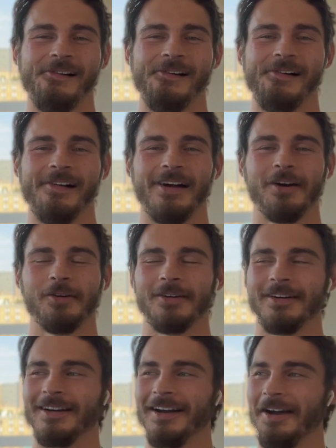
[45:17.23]

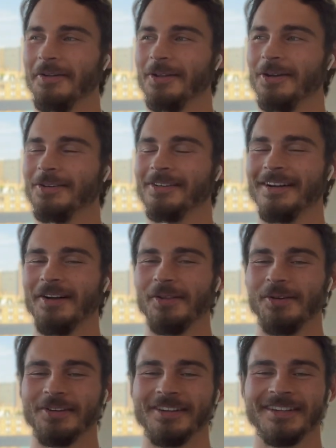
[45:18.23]
How
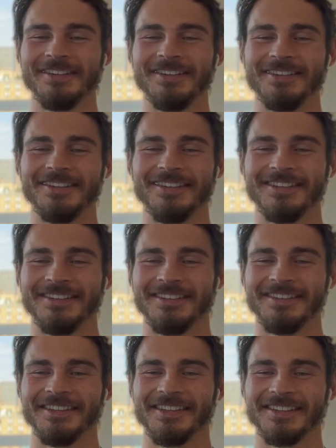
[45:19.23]
long can you
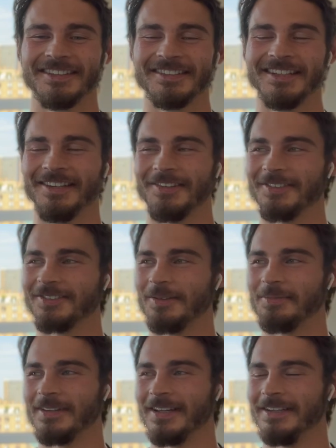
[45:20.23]
stay on the top
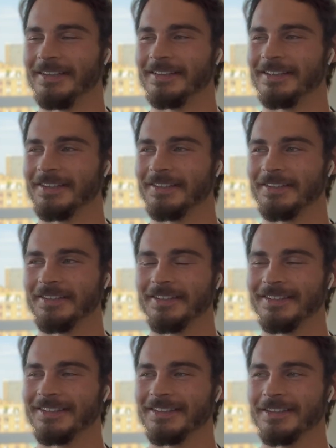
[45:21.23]
of that hill? I don't know.